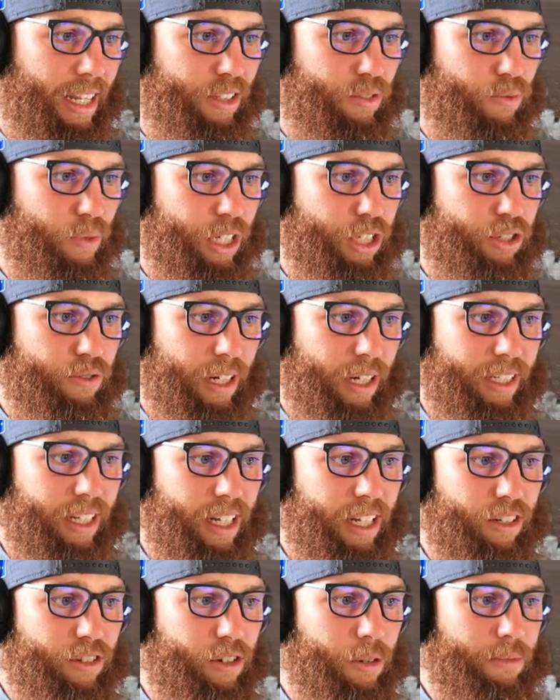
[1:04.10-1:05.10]
restricted
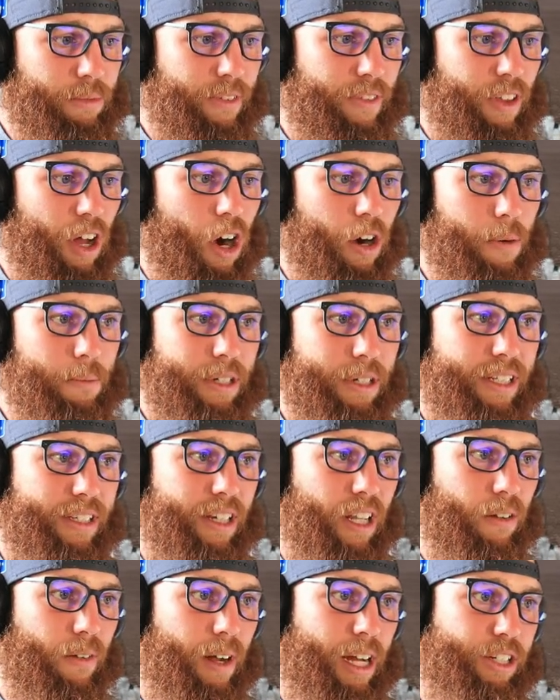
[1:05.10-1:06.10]
in terms of the arm
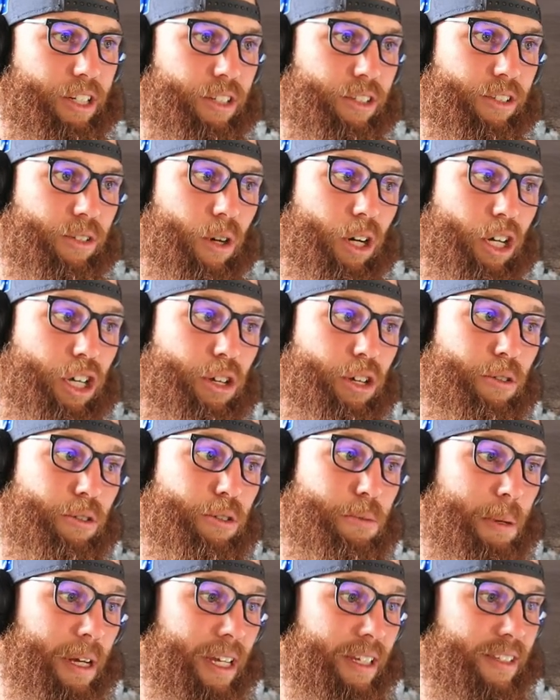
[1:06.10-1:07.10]
deceleration. So a
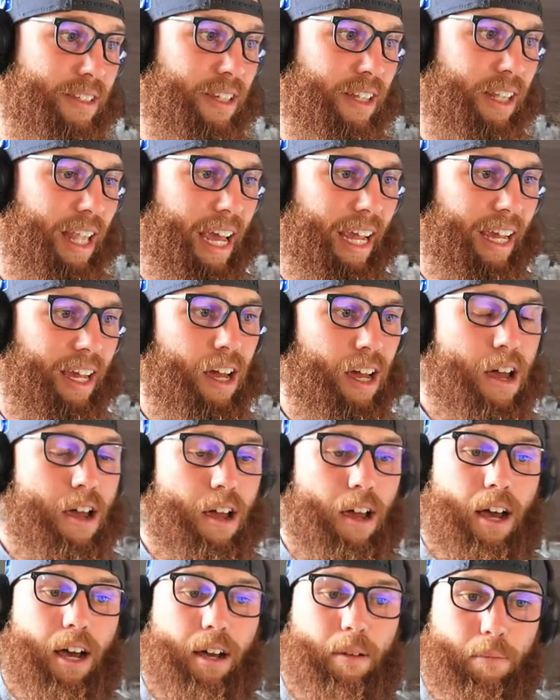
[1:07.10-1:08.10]
huge piece to like
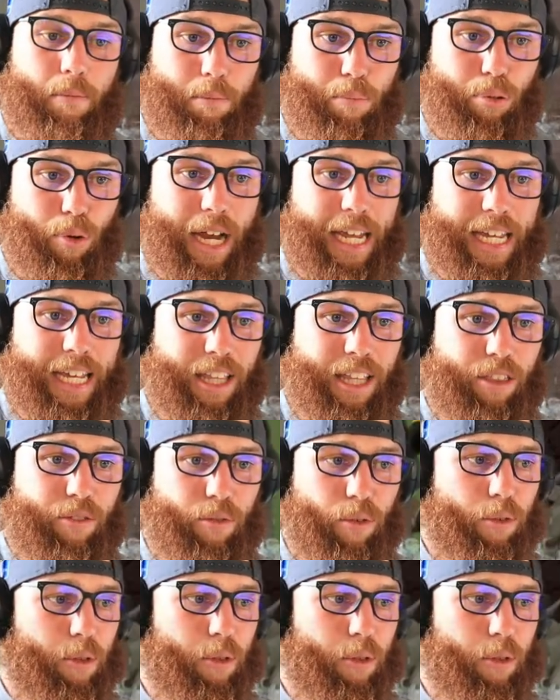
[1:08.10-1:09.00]
breaking through the